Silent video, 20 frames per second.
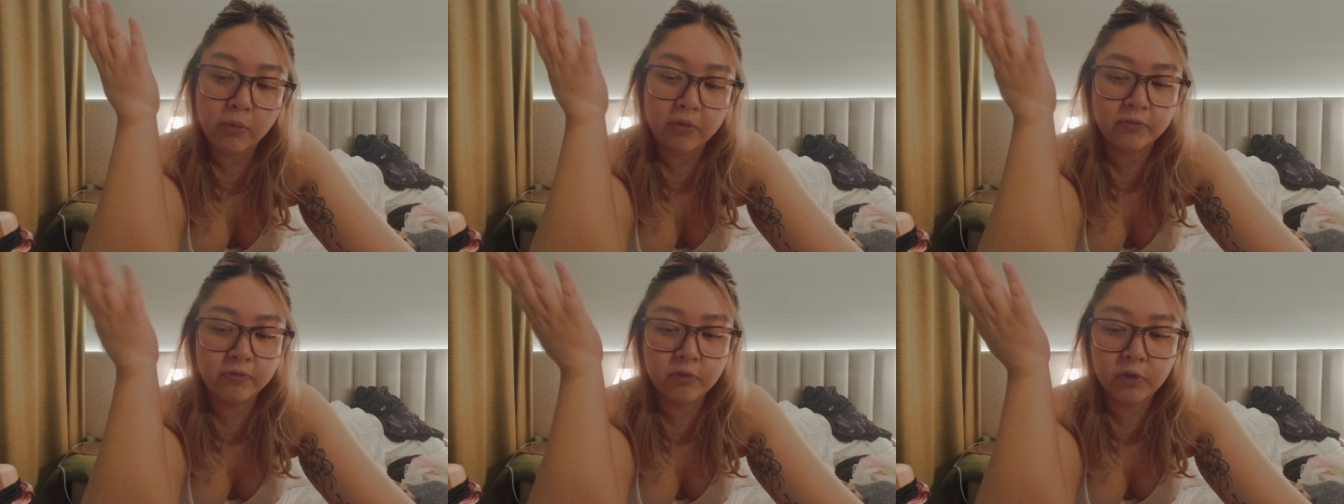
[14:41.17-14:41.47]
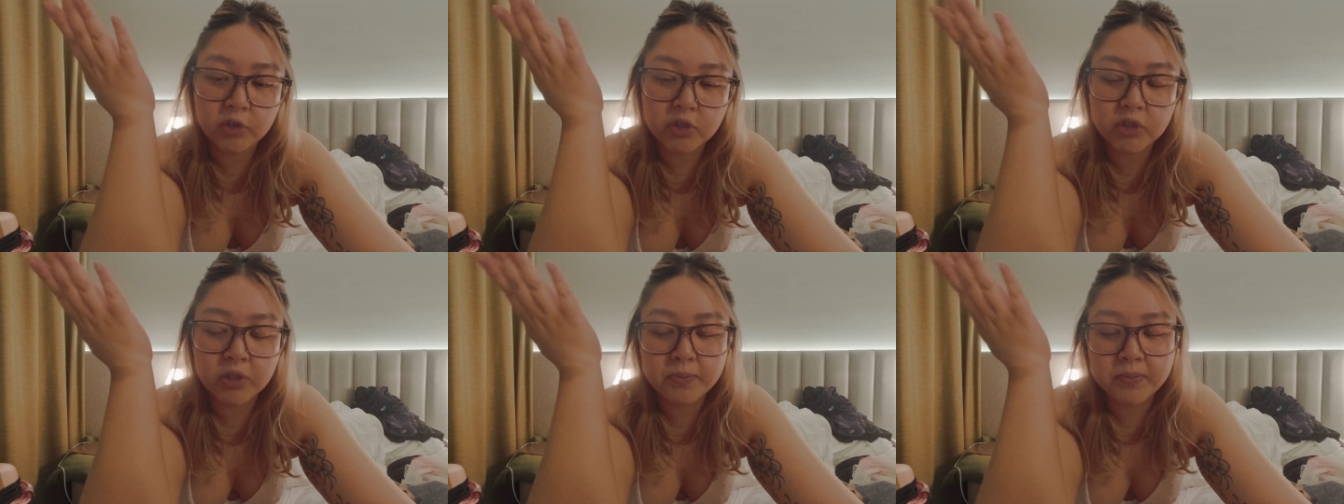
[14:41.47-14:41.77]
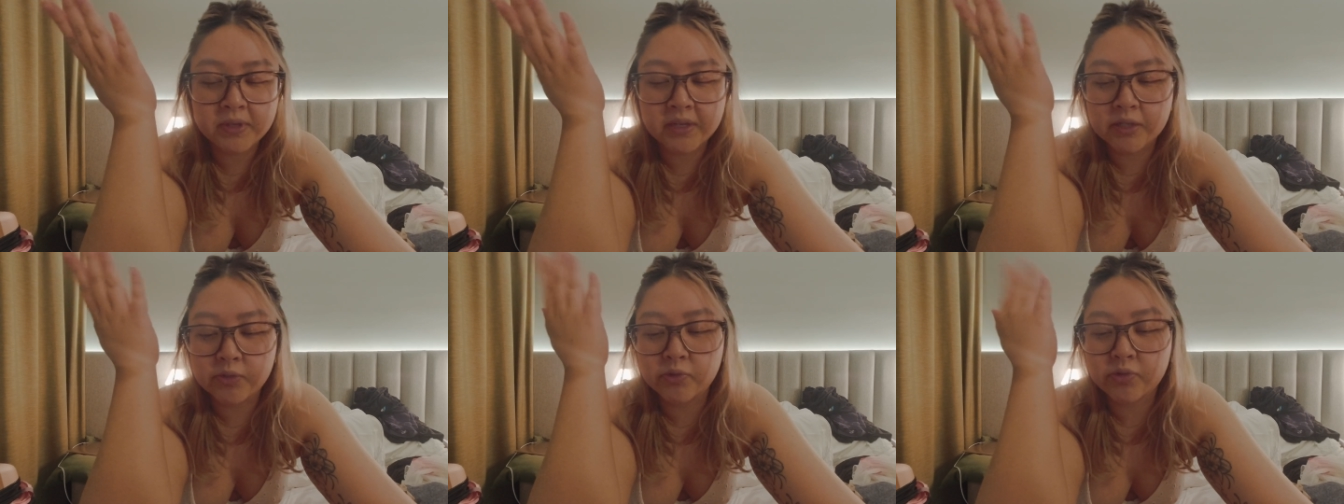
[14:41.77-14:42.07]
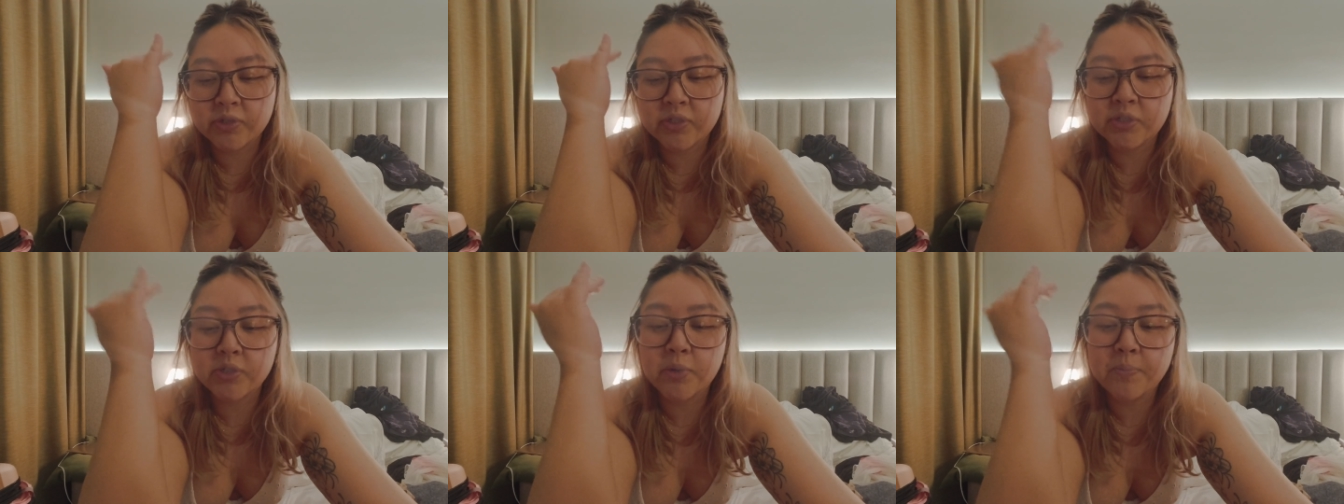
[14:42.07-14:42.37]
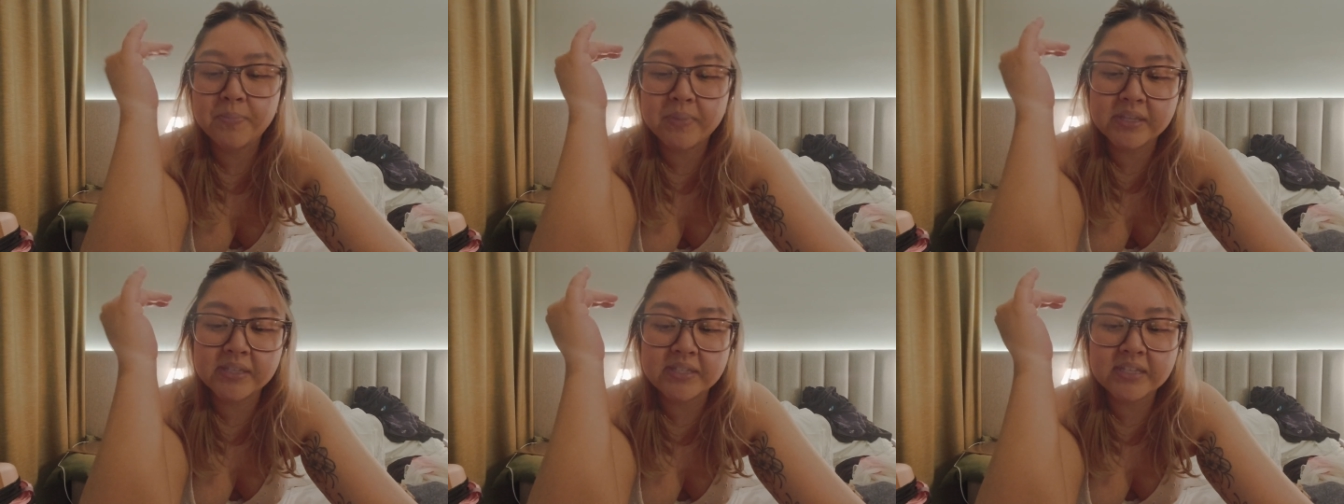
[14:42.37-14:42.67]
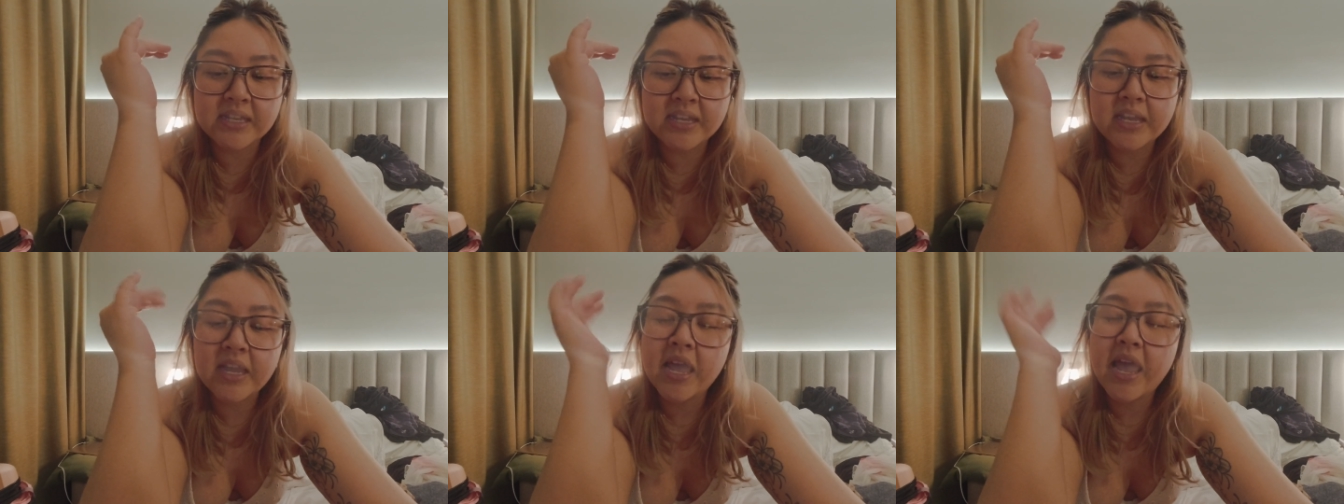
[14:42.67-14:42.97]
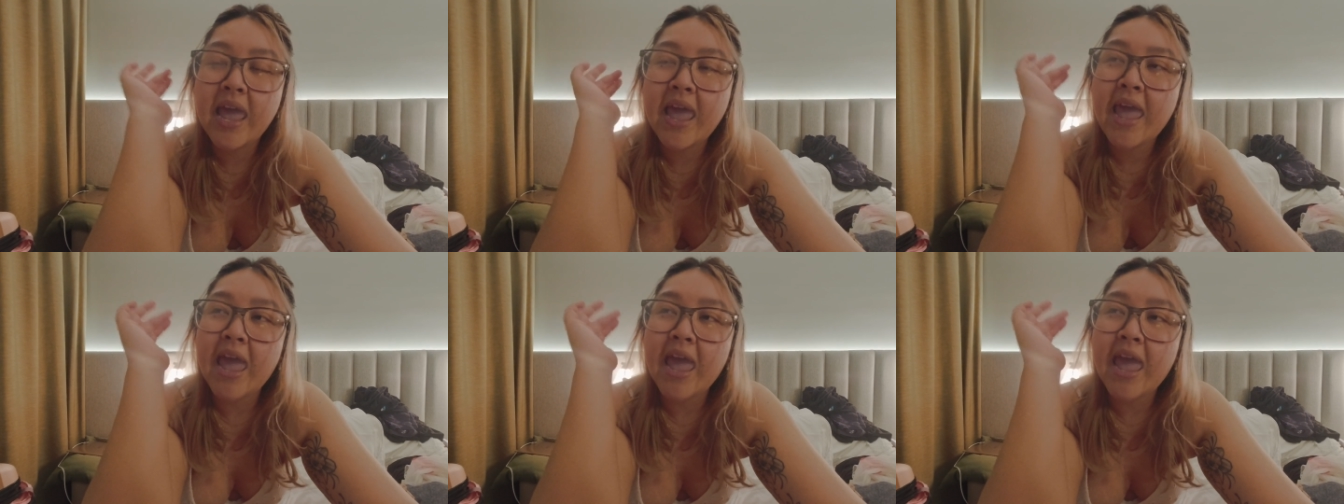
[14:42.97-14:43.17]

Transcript: unfortunately, because we're just so busy.